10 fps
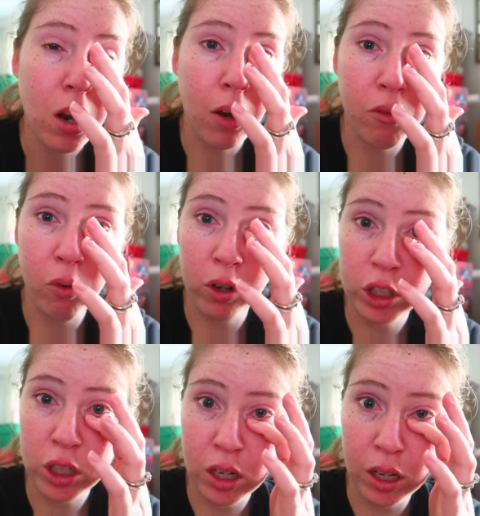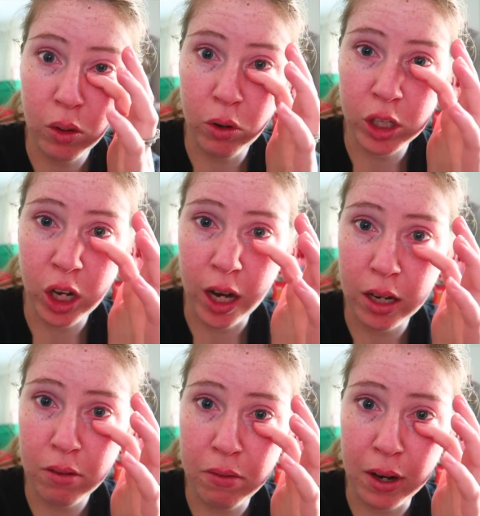unfortunately, we're
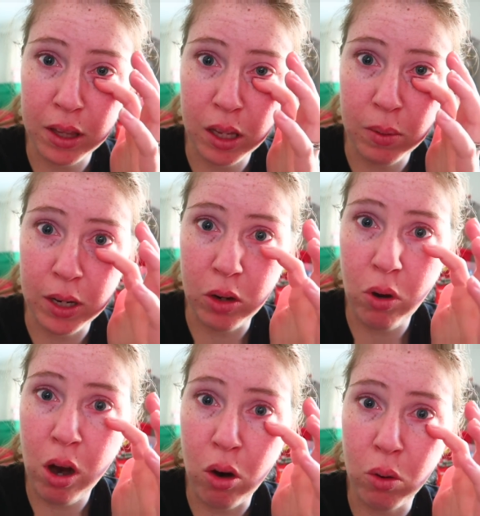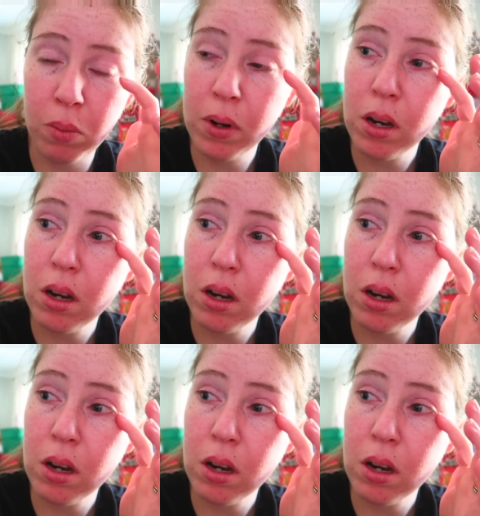trying to find them a new home,